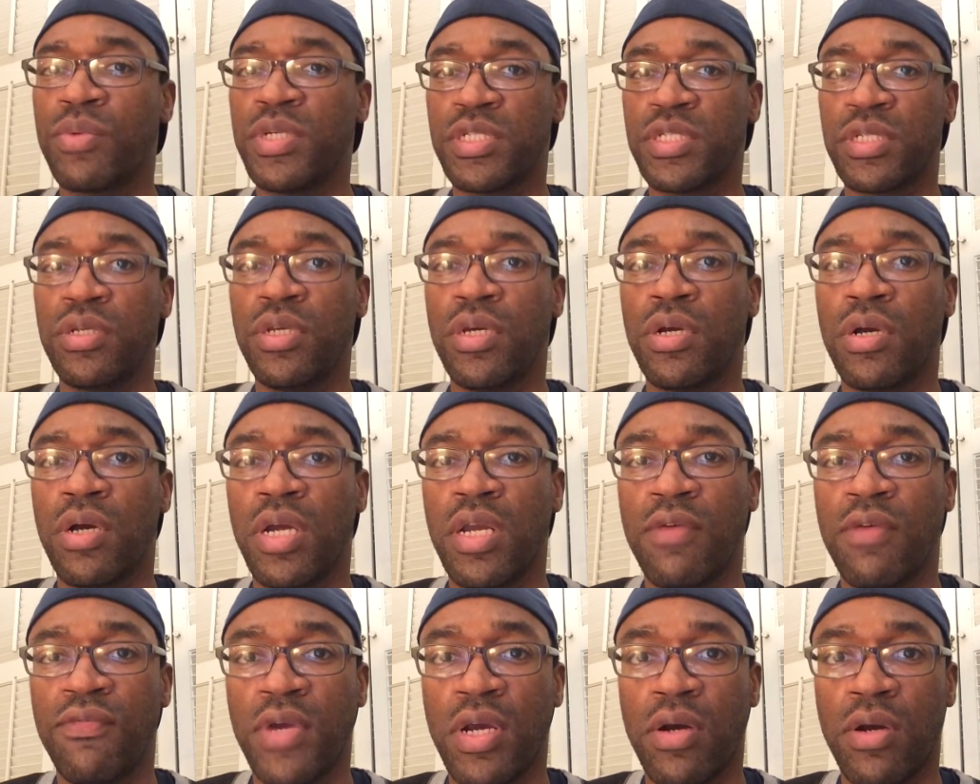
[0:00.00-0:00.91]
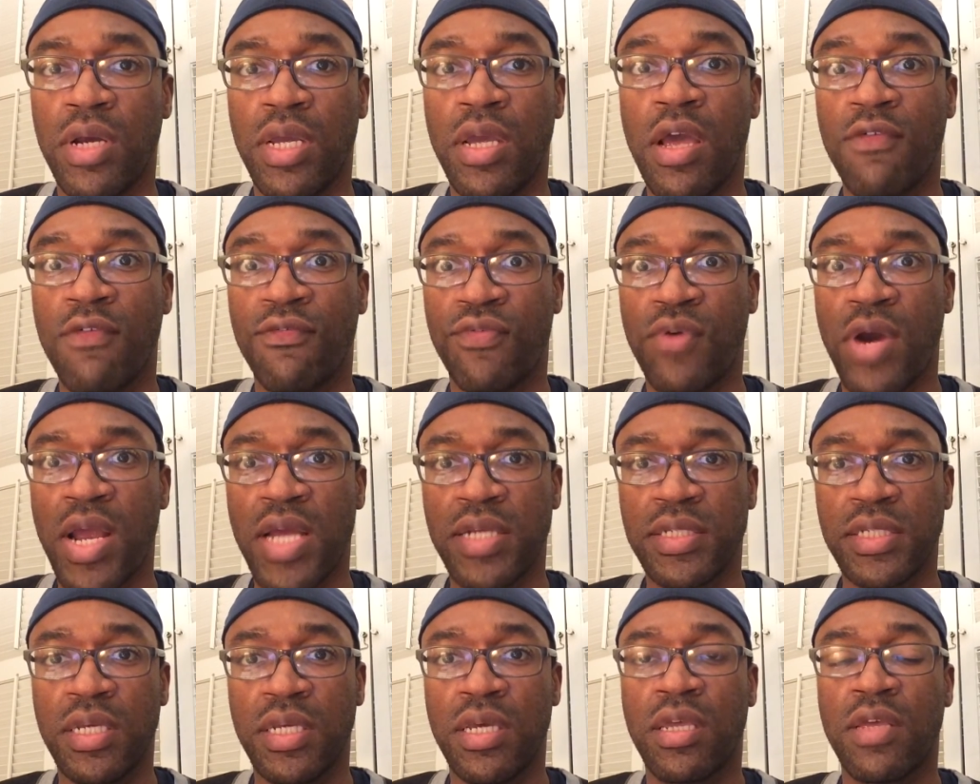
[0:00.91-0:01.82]
We see her in a very
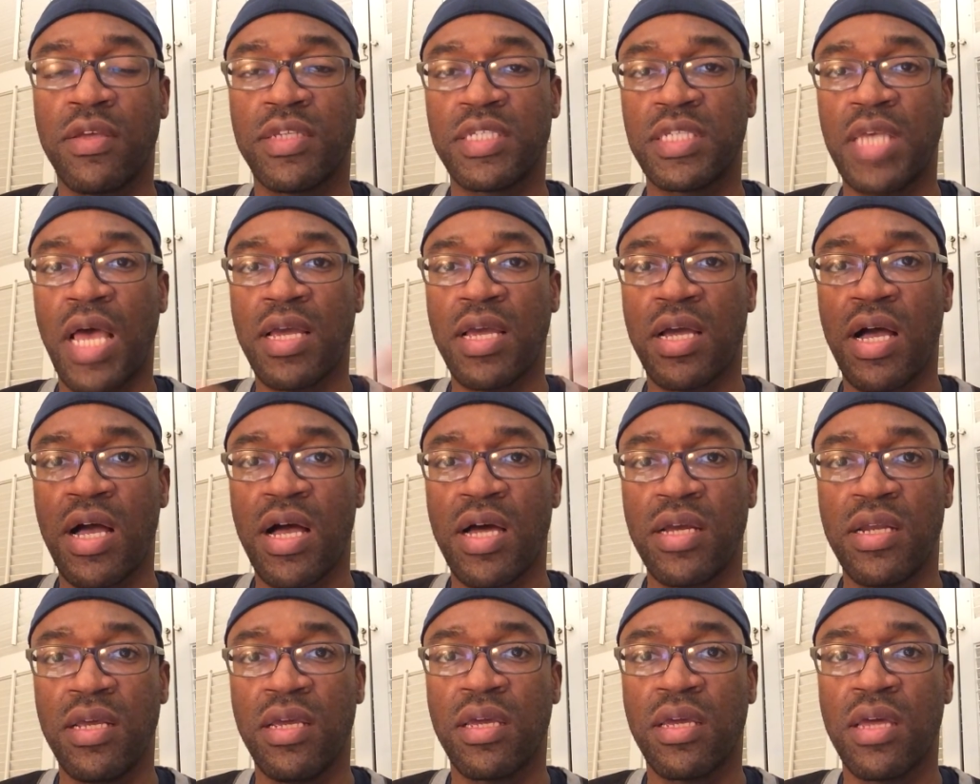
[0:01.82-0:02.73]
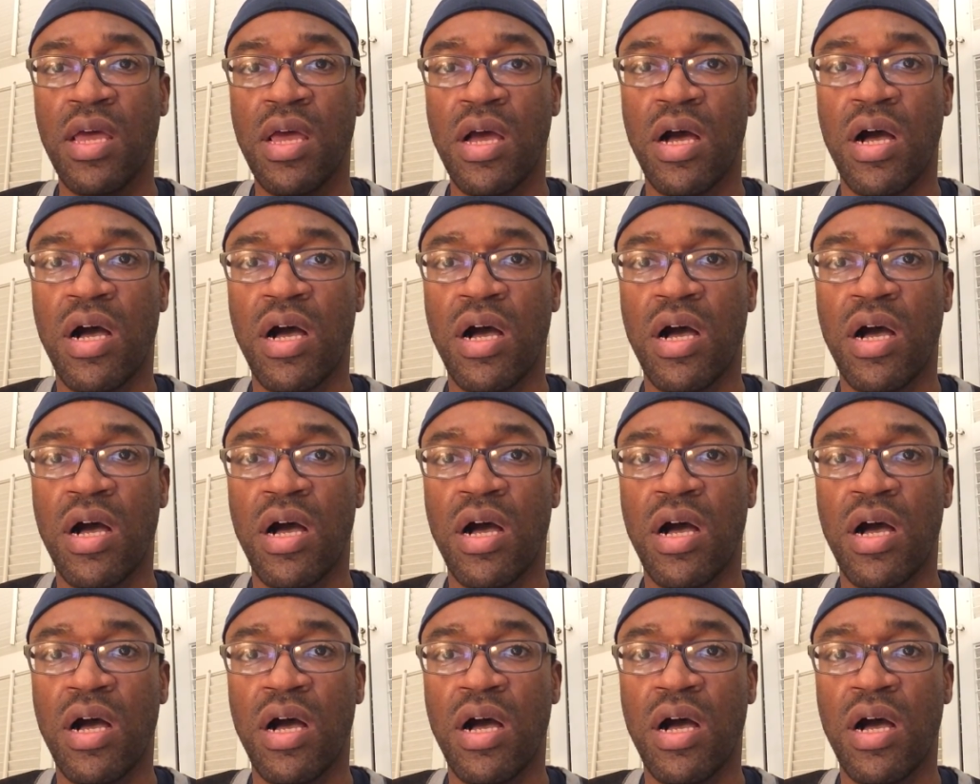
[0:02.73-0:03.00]
frantic, psychotic,